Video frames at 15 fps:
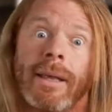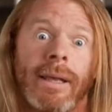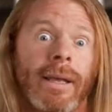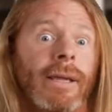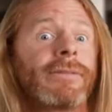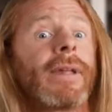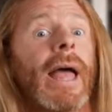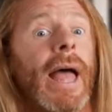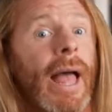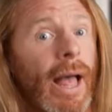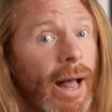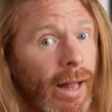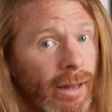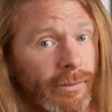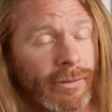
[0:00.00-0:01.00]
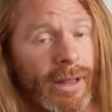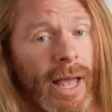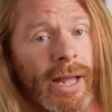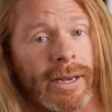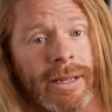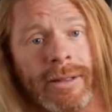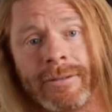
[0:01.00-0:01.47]
it's a hell of a
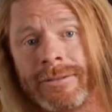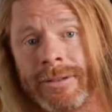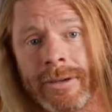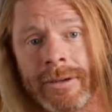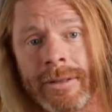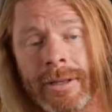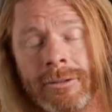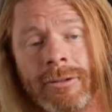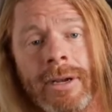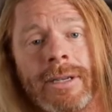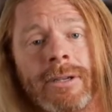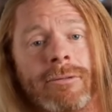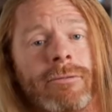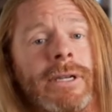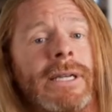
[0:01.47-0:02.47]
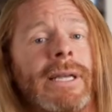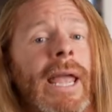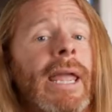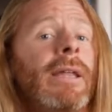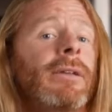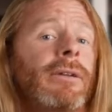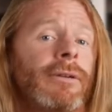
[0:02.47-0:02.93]
lot easier than trying to
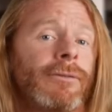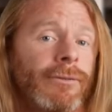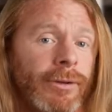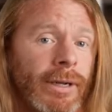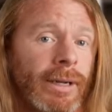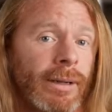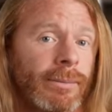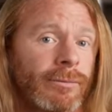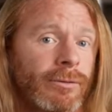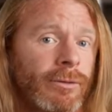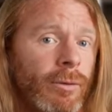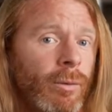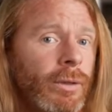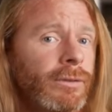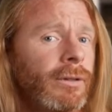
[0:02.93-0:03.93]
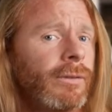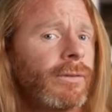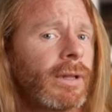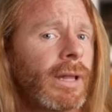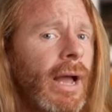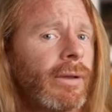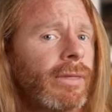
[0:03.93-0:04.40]
regain your freedoms once you've
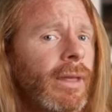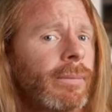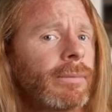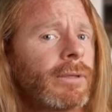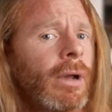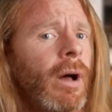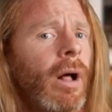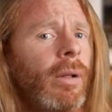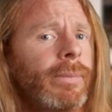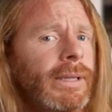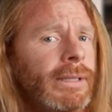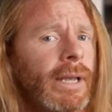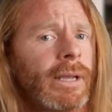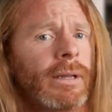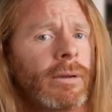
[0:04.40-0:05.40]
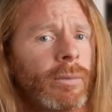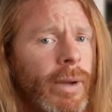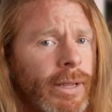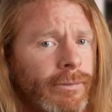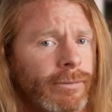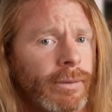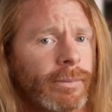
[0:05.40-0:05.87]
allowed them to all be taken
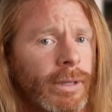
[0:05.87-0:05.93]
away from